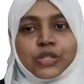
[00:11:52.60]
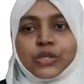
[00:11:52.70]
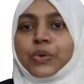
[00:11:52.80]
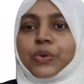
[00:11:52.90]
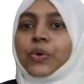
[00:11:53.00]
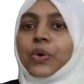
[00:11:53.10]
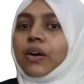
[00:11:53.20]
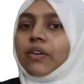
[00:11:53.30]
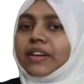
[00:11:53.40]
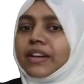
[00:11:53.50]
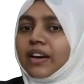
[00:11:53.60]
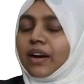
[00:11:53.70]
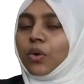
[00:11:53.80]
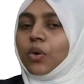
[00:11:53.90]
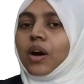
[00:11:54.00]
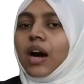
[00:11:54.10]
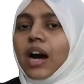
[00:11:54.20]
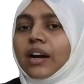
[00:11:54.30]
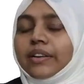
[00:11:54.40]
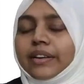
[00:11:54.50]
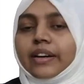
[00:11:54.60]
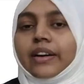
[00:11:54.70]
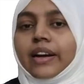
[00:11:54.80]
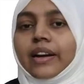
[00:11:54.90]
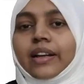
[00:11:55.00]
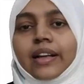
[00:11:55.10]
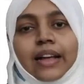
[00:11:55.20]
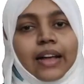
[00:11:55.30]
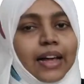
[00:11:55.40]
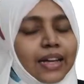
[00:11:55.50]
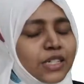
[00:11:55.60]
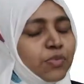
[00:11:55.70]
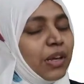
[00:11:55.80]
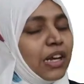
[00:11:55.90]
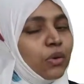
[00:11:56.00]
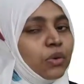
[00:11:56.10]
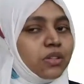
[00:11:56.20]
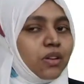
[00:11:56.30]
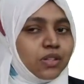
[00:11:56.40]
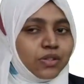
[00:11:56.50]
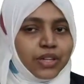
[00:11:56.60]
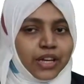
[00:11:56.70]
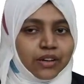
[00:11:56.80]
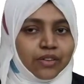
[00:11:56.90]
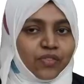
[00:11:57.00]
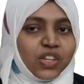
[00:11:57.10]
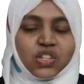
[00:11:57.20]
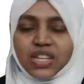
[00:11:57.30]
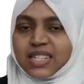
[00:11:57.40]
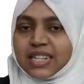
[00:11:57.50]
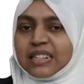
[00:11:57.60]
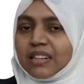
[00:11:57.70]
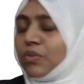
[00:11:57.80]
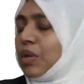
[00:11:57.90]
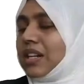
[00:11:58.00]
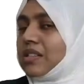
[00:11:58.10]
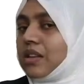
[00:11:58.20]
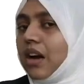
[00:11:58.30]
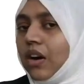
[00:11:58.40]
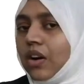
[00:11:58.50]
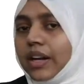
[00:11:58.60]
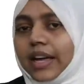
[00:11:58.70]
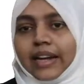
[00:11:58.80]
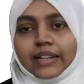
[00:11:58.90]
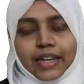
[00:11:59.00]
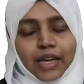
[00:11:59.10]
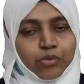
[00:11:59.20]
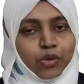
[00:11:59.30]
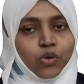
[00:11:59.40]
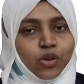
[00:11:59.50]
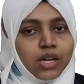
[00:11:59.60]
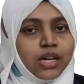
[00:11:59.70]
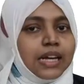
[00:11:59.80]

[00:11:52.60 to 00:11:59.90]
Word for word: So now under and below is also there. We just learned what is on and above.